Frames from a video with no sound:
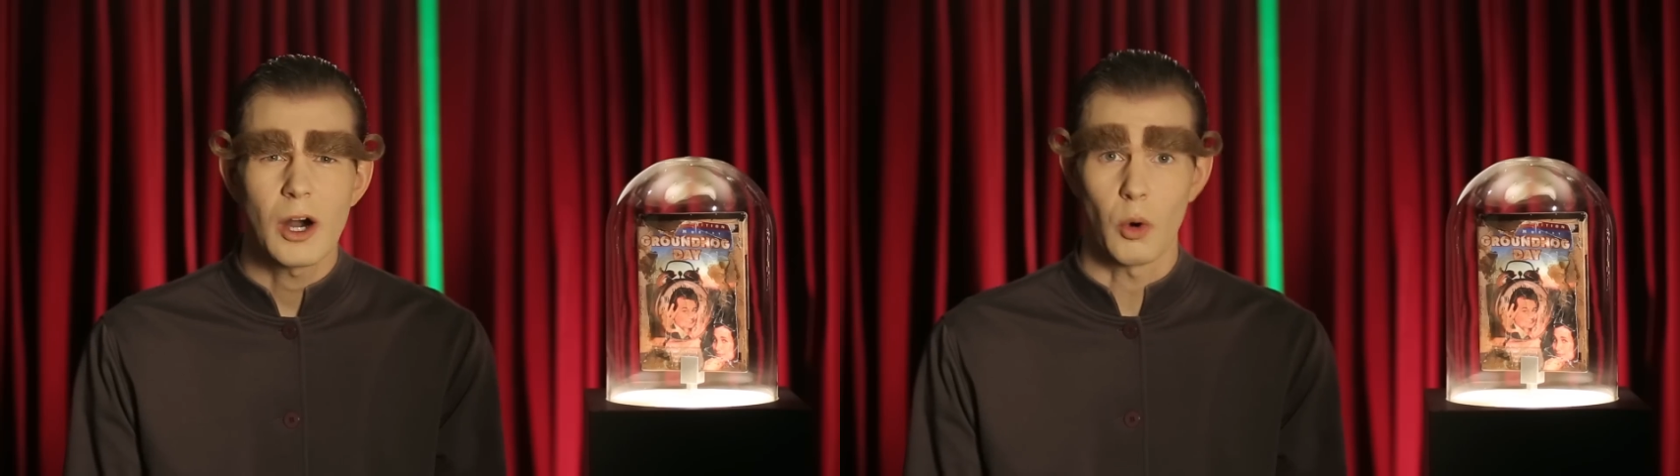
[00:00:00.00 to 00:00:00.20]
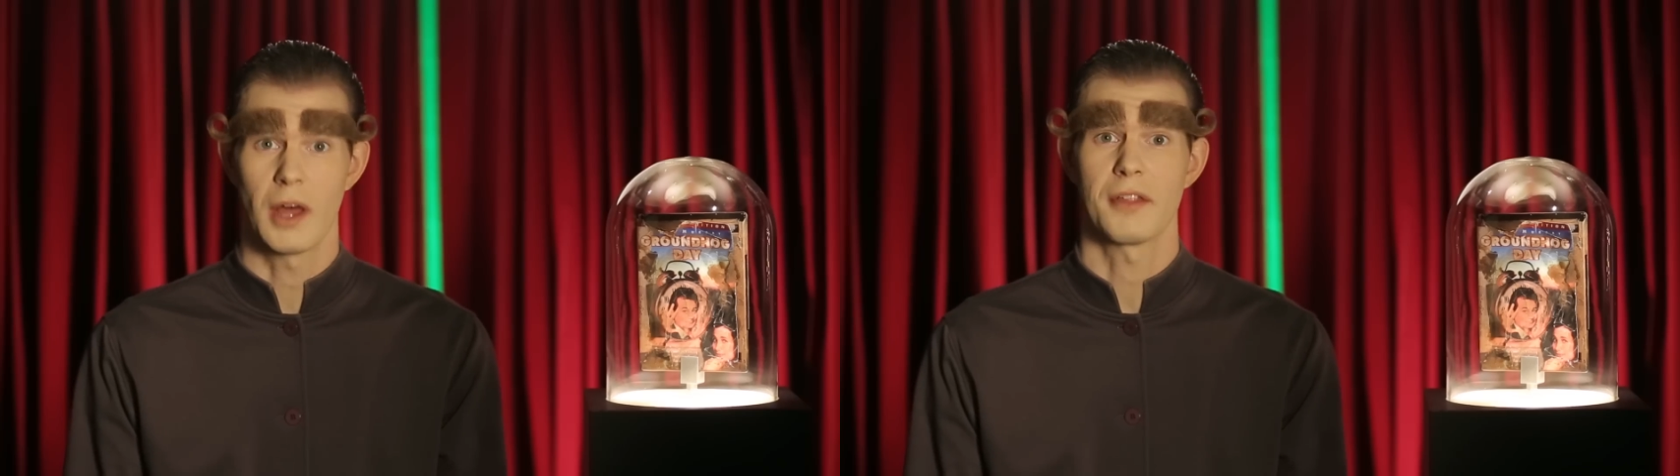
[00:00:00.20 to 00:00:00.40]

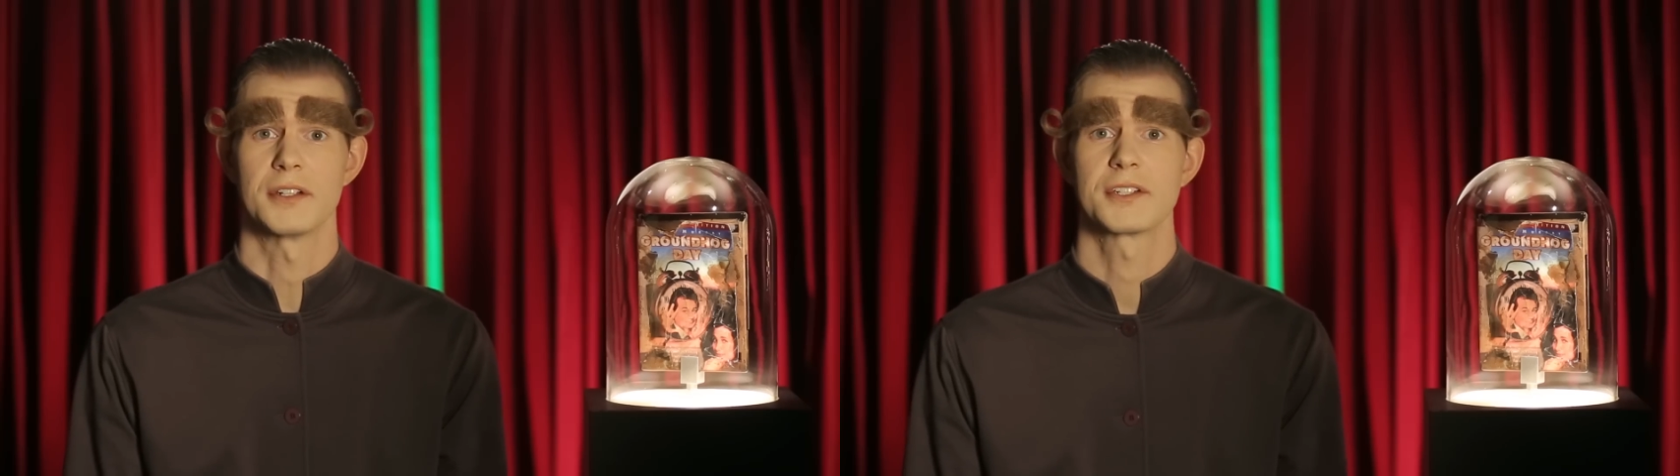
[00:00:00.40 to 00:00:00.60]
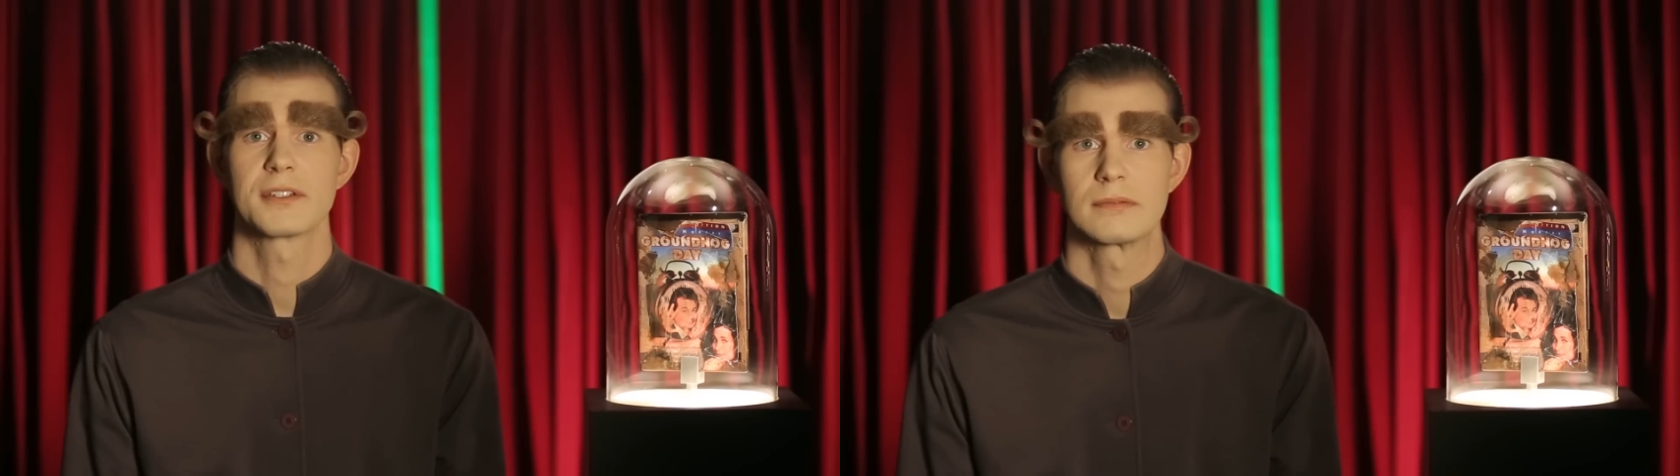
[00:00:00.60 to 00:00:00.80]
Oh,
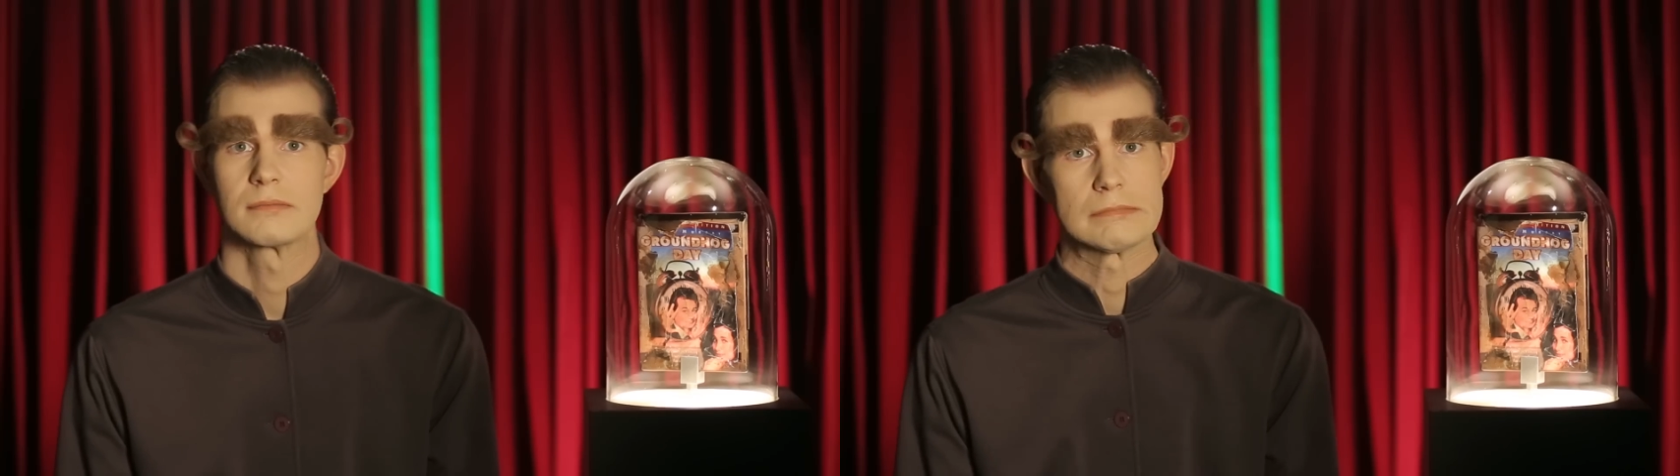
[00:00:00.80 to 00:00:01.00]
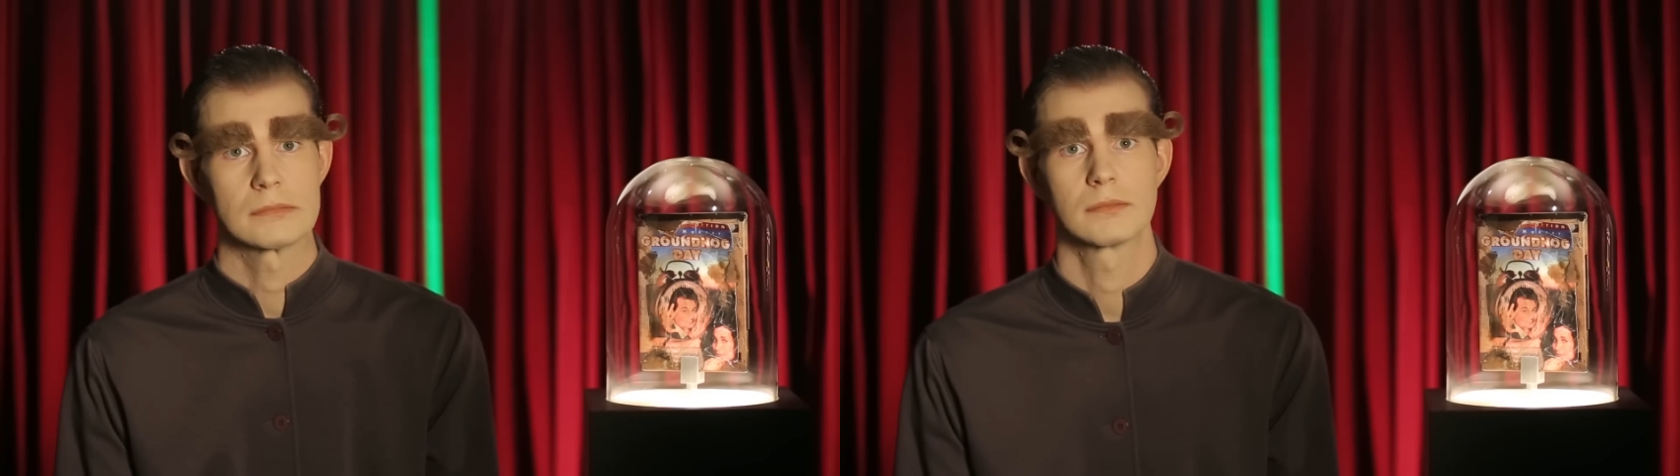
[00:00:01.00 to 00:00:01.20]
others.
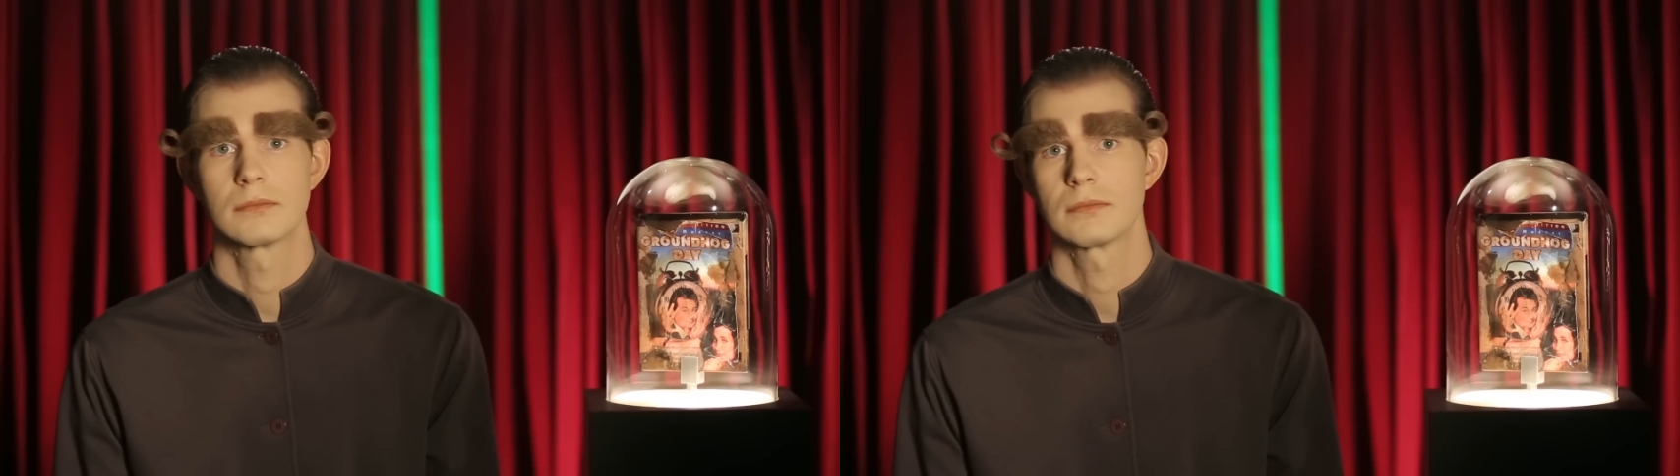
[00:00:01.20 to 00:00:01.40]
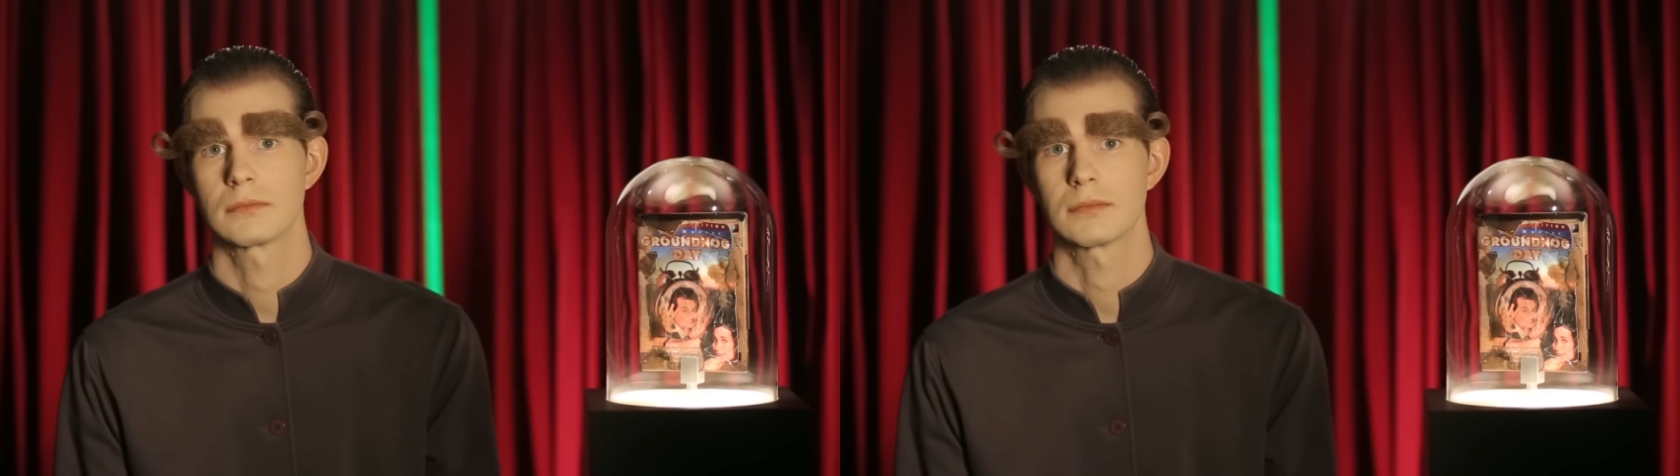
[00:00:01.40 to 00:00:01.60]

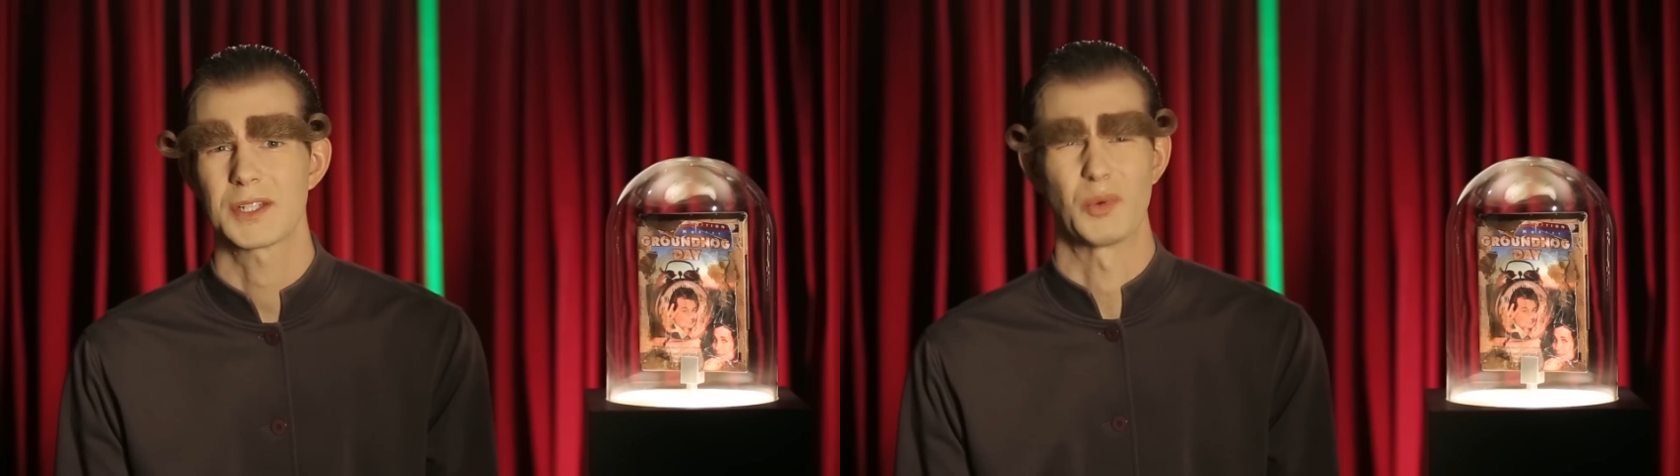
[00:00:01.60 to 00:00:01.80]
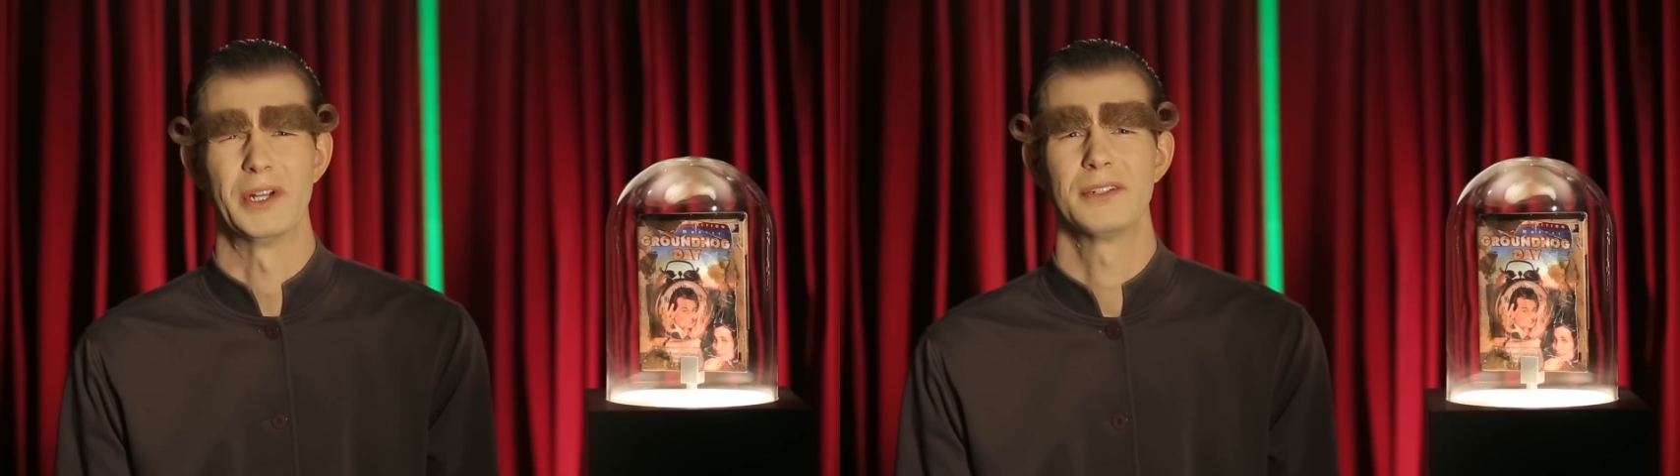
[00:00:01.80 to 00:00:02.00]

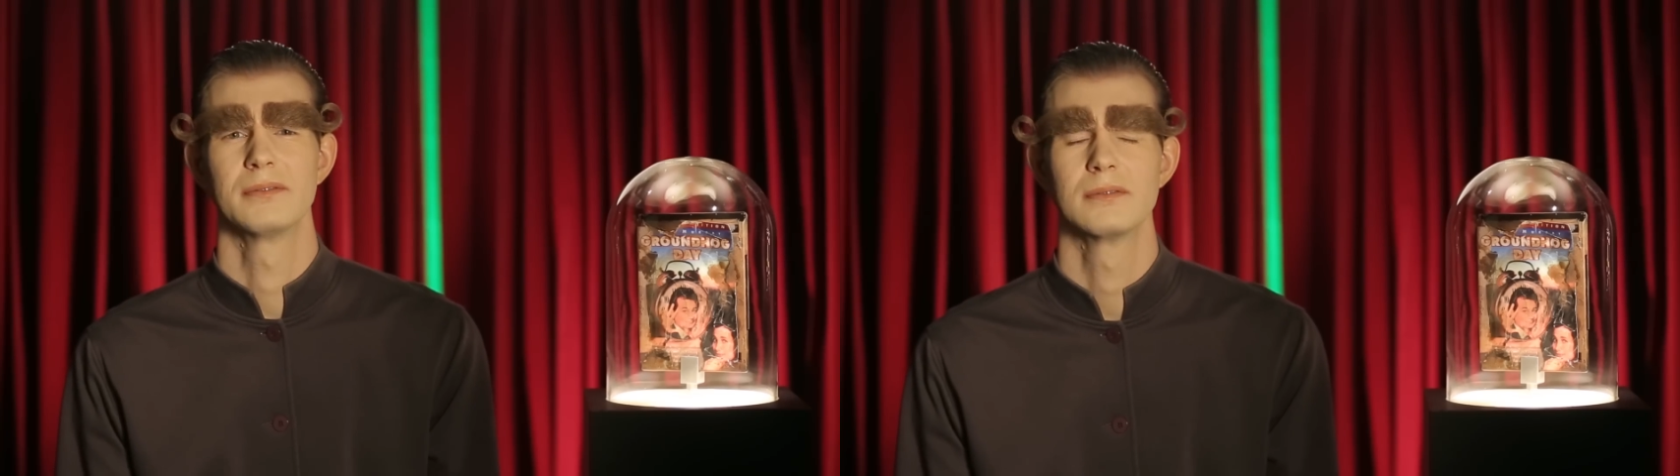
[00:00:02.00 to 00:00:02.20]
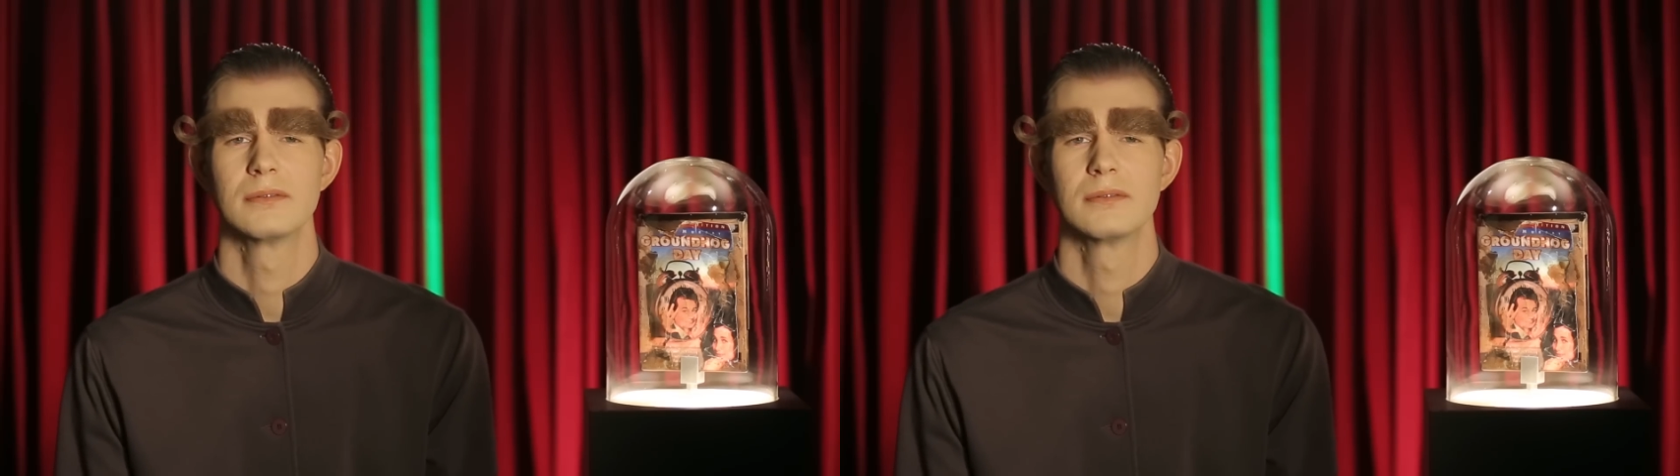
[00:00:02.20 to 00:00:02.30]
That's weird.